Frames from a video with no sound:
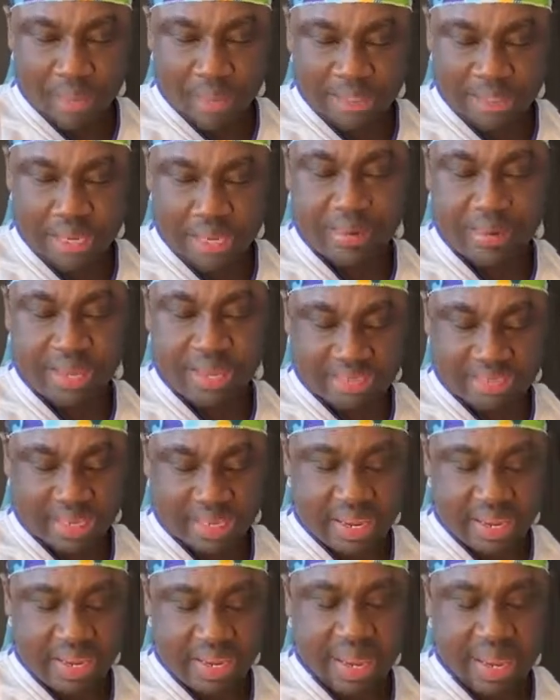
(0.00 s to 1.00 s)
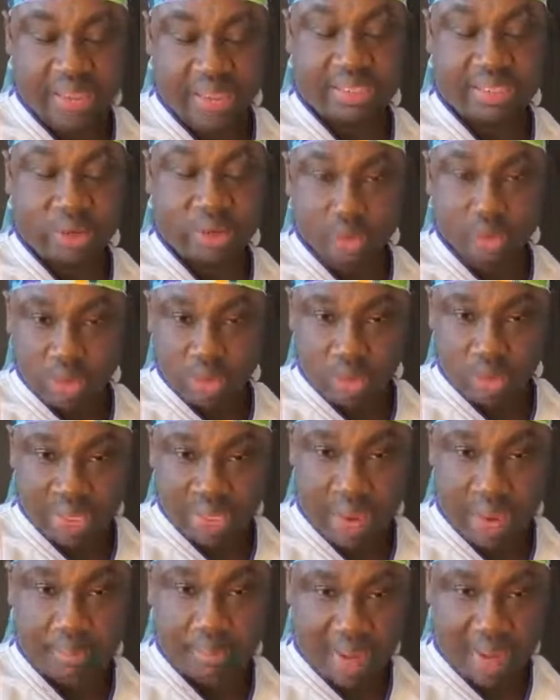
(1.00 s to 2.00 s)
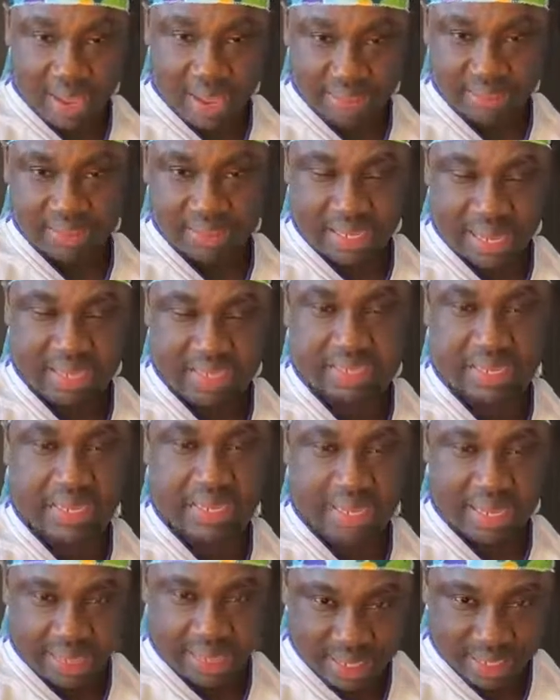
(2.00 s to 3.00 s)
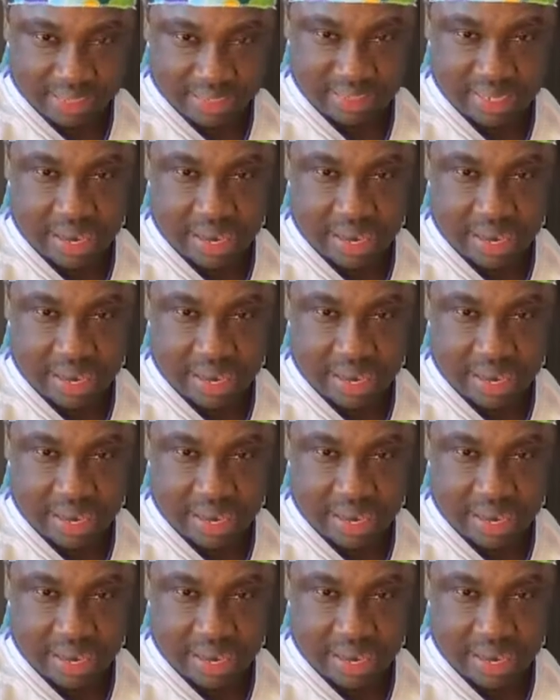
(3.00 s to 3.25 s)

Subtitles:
Yes, I say math, science and English.